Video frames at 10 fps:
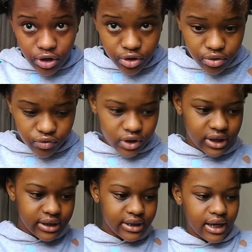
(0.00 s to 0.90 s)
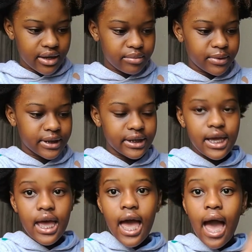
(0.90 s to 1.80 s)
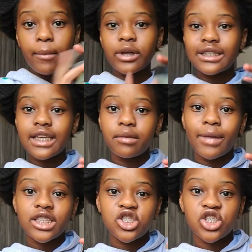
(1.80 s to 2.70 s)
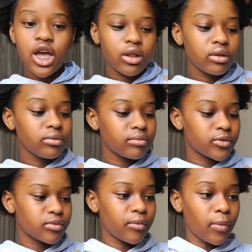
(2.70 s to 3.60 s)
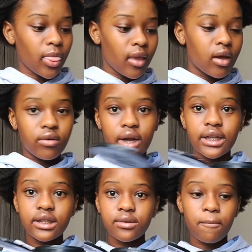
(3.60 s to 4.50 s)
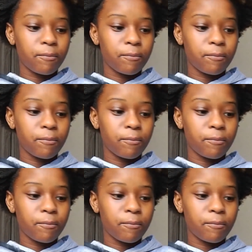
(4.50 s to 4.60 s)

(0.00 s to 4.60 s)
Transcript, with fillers: I don't know if you understand but I'm gonna take my gel right